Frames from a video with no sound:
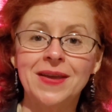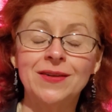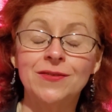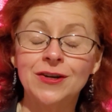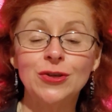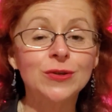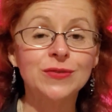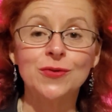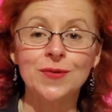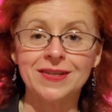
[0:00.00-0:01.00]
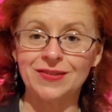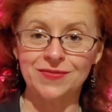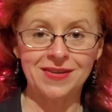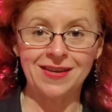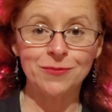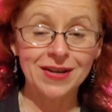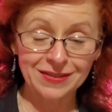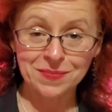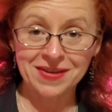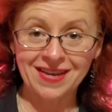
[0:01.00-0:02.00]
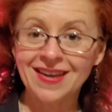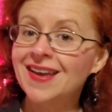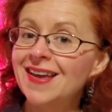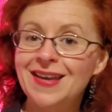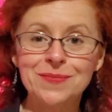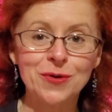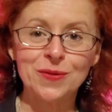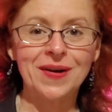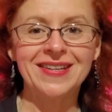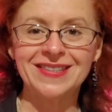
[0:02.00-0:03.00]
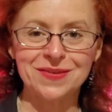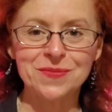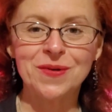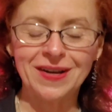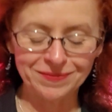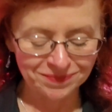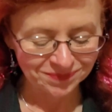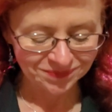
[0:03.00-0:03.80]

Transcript: and a very useful recipe in more ways than one.